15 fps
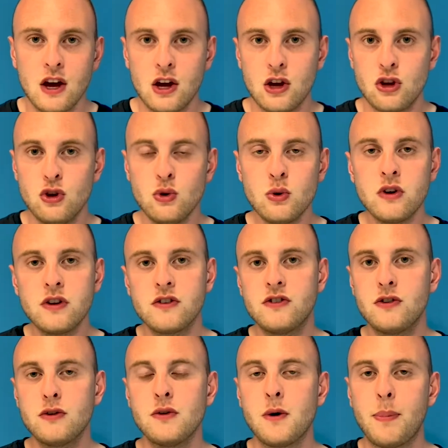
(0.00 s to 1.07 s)
you could
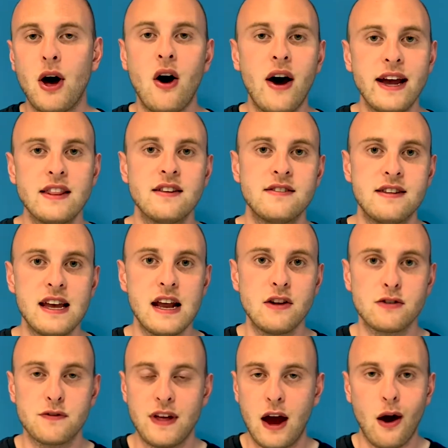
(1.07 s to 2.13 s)
do a behind the scenes
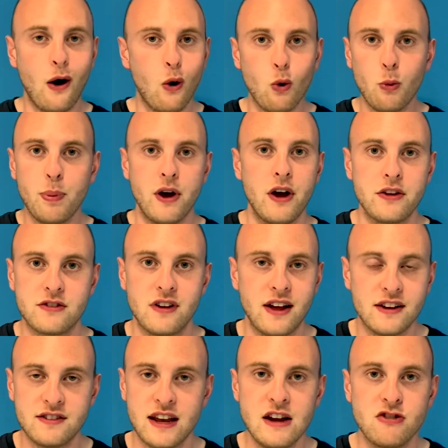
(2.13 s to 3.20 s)
of that whole
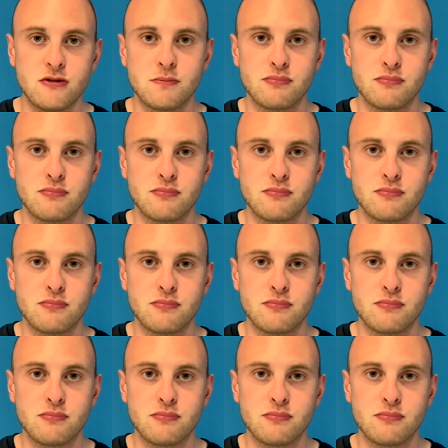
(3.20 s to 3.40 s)
personalization